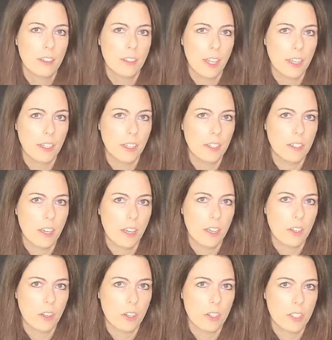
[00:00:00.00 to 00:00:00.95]
They need to
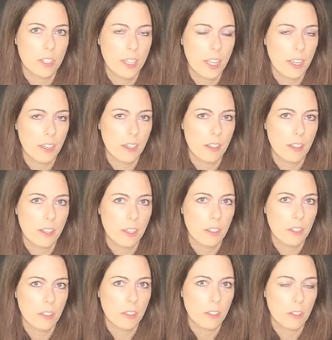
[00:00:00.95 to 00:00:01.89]
understand
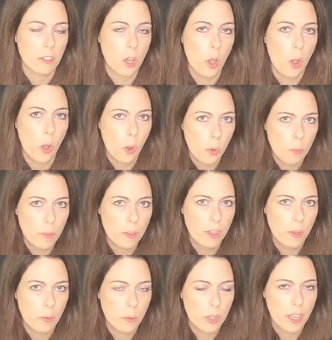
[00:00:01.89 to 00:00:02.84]
that the hope
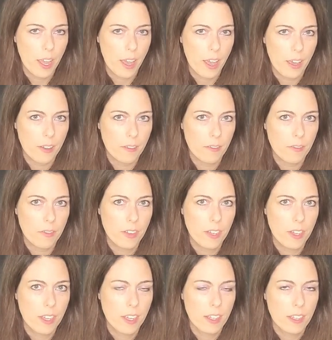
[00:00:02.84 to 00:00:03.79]
that we have
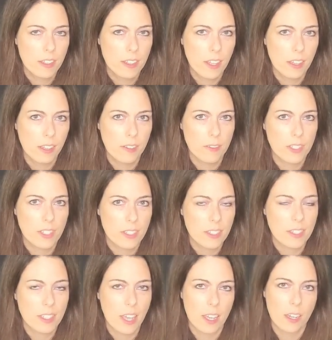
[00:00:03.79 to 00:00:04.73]
that lives
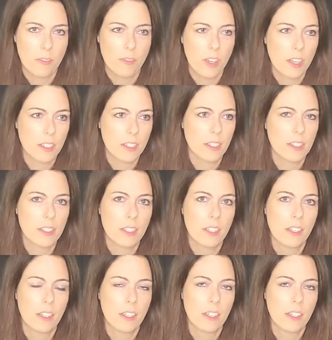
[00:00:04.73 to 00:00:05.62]
inside of us